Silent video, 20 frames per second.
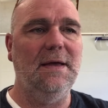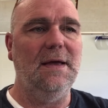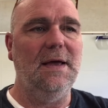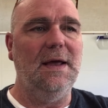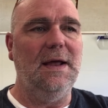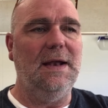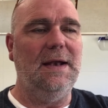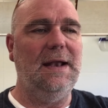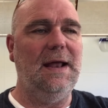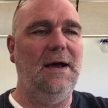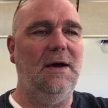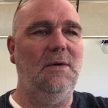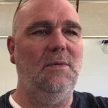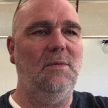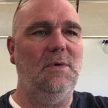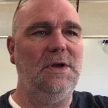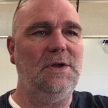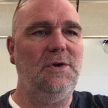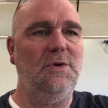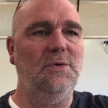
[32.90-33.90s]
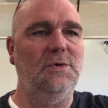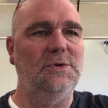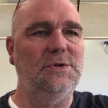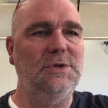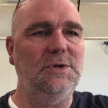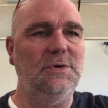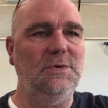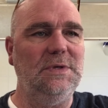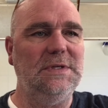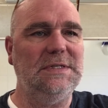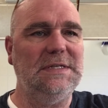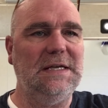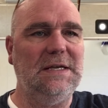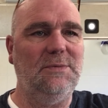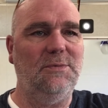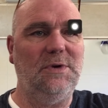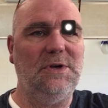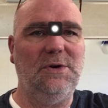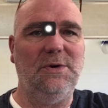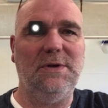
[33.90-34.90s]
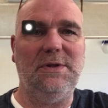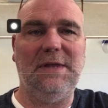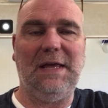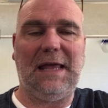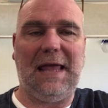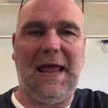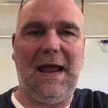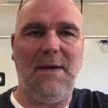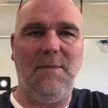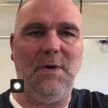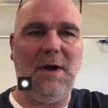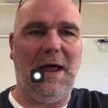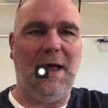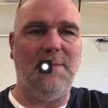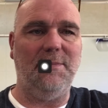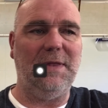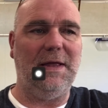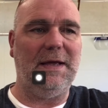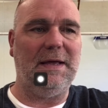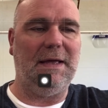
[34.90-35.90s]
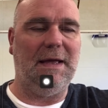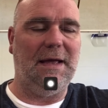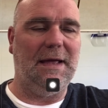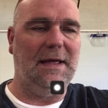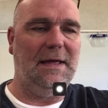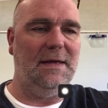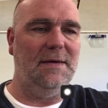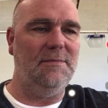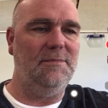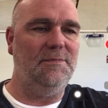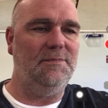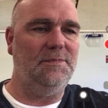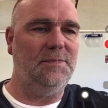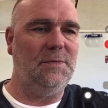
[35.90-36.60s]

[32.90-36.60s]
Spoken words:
Now, what you'll do is when you're in the camera app like I am,